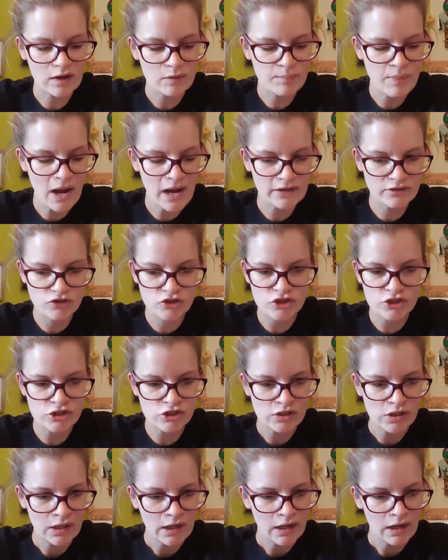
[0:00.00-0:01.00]
you how to
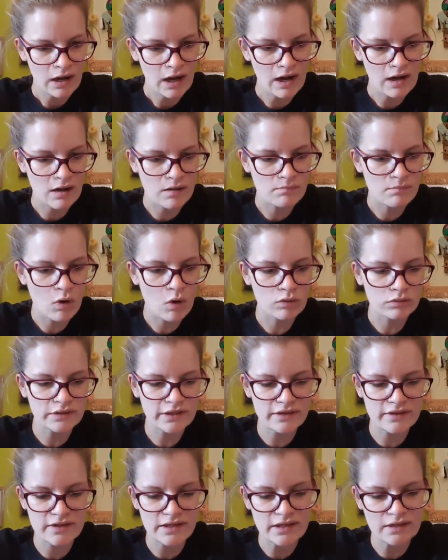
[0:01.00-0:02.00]
punch, um,
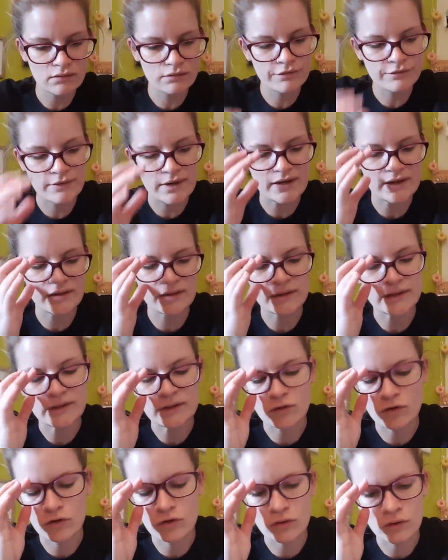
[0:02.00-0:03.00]
holding the needle, threading the
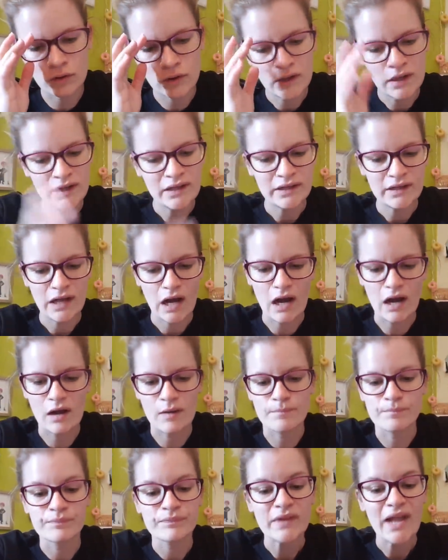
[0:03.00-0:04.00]
needle,
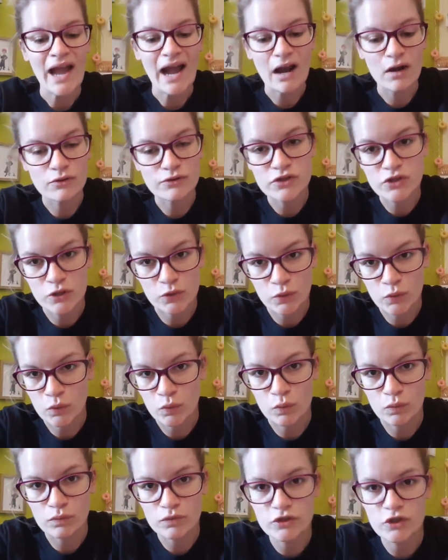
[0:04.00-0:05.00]
um, how
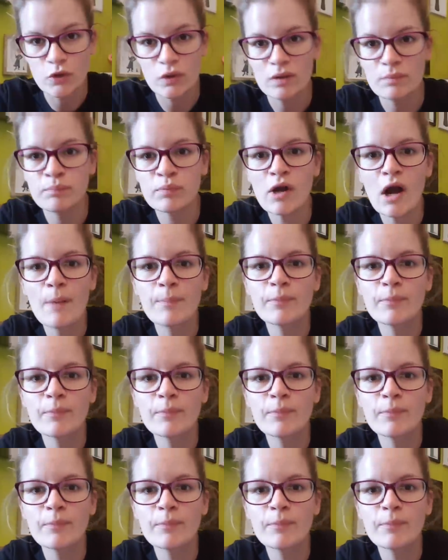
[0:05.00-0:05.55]
to do it